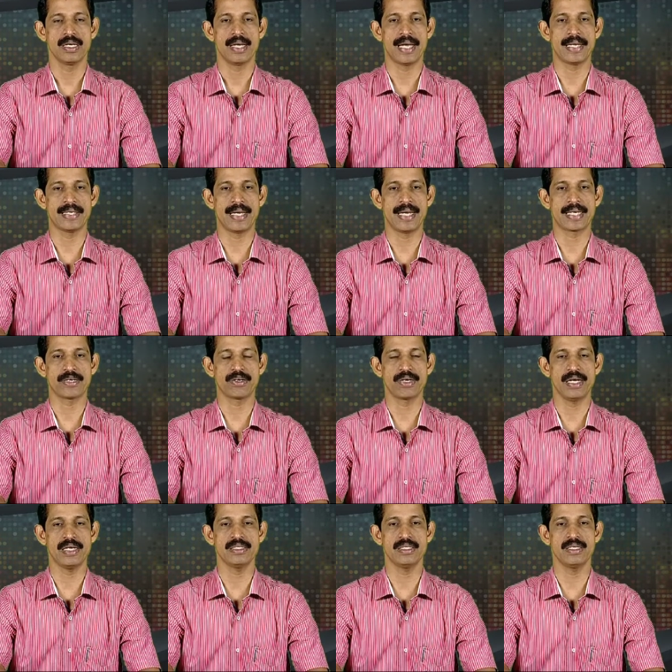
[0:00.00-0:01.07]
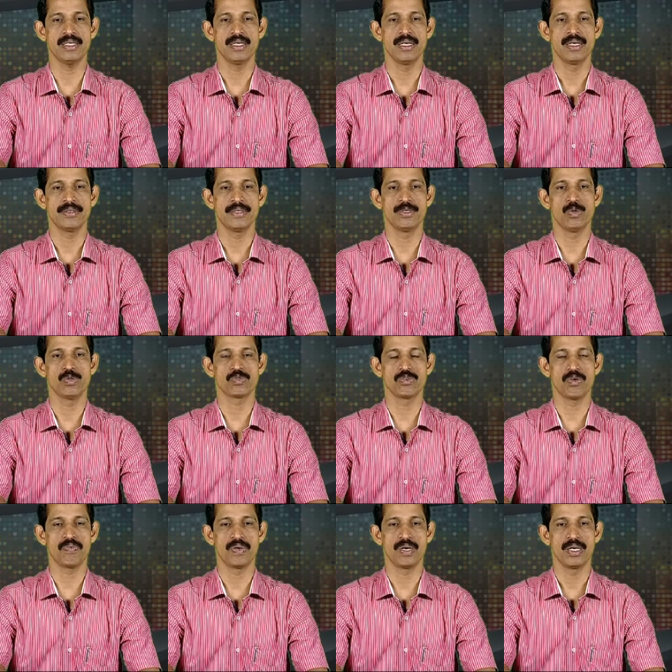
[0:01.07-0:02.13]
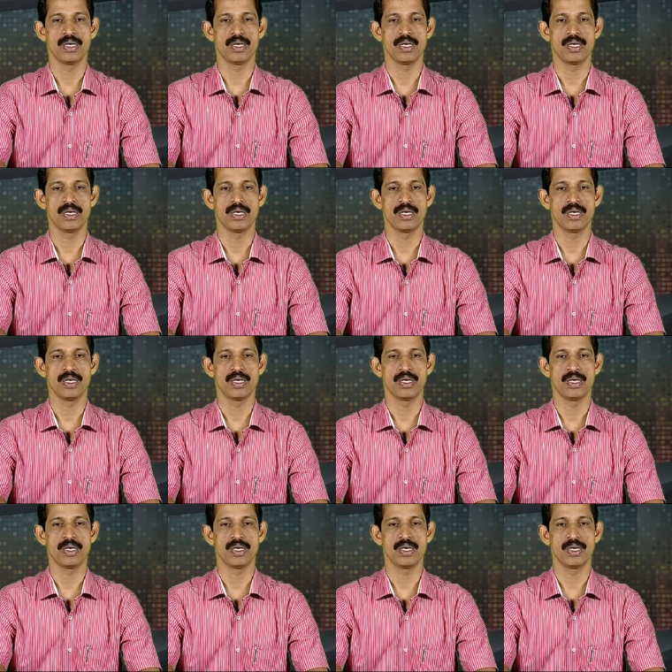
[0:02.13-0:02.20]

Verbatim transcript: and encouraged the use of